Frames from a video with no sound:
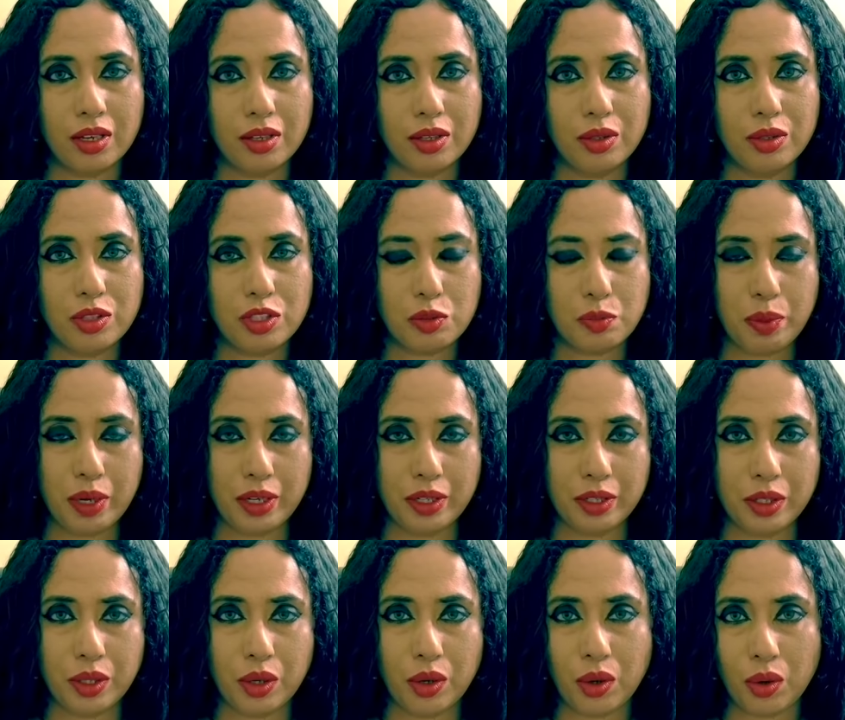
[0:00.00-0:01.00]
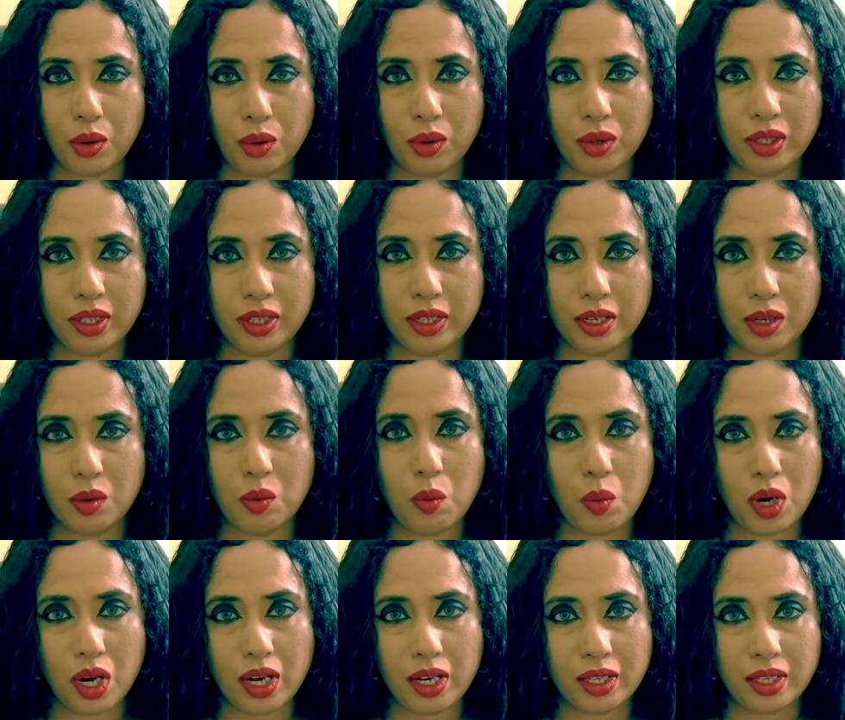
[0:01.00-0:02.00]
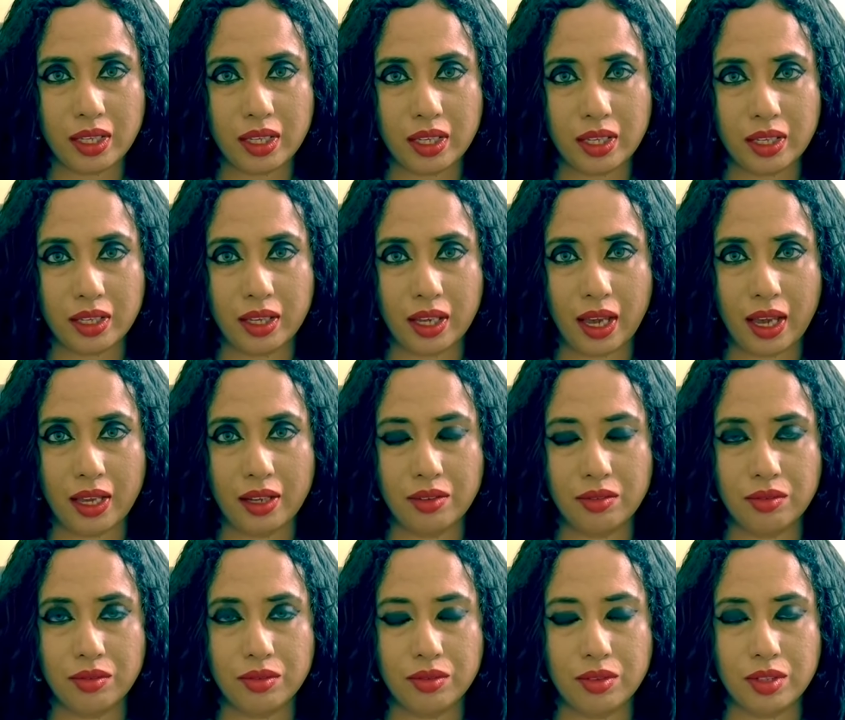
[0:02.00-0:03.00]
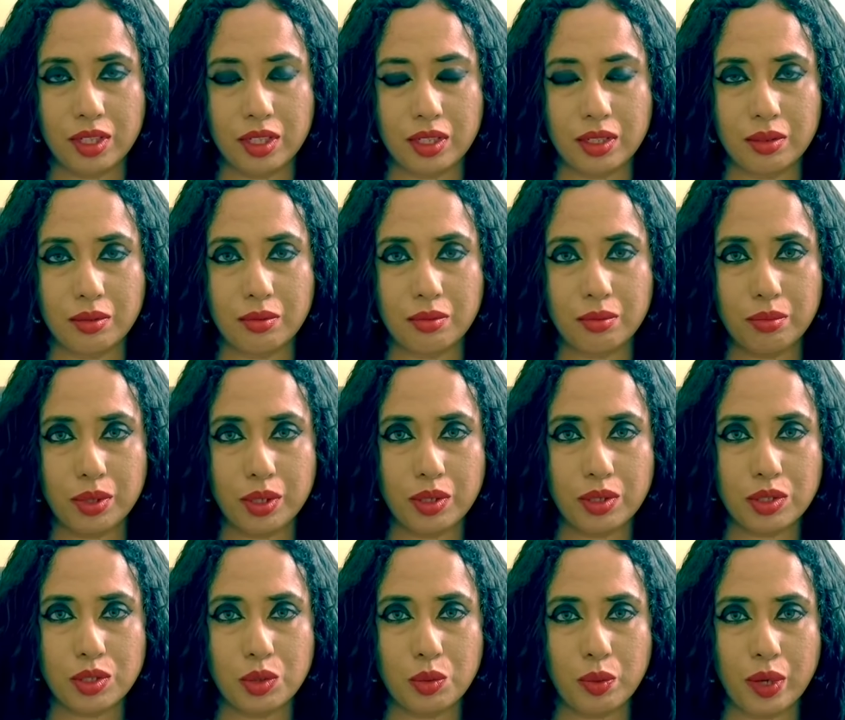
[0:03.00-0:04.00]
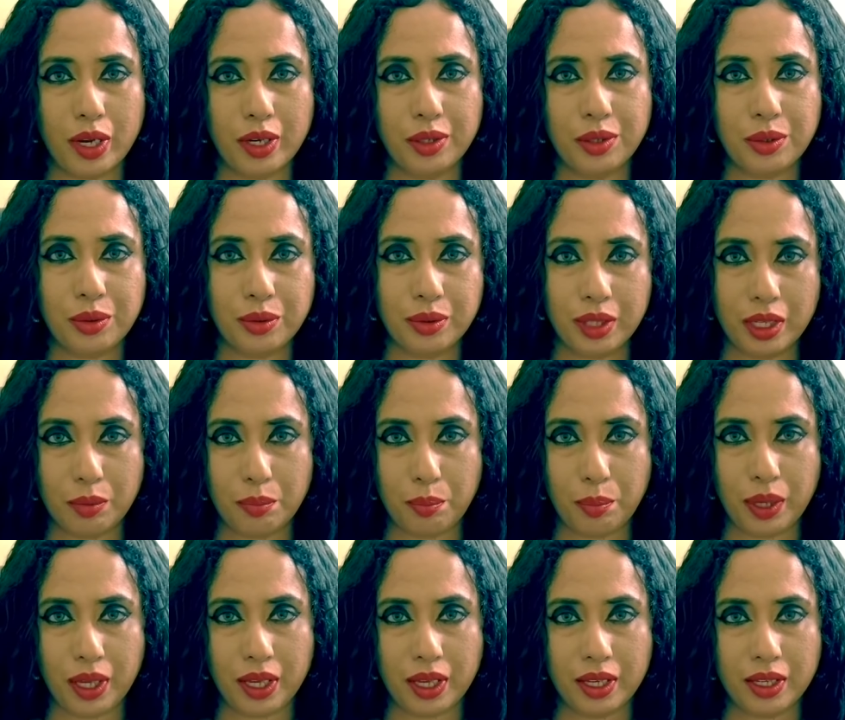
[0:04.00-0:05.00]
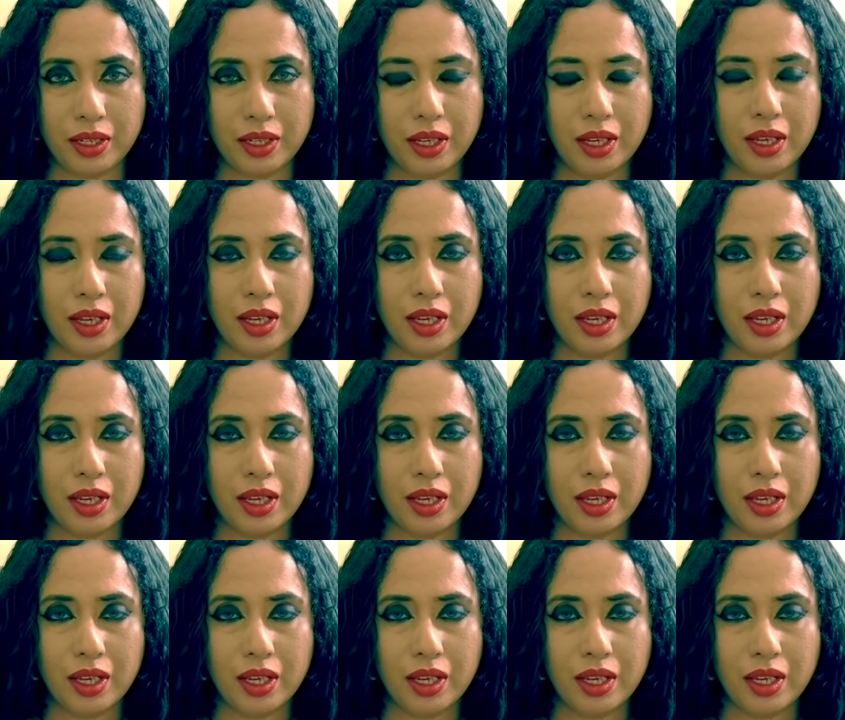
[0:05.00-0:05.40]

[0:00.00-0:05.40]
you spent the whole year working, and because you went through that pain,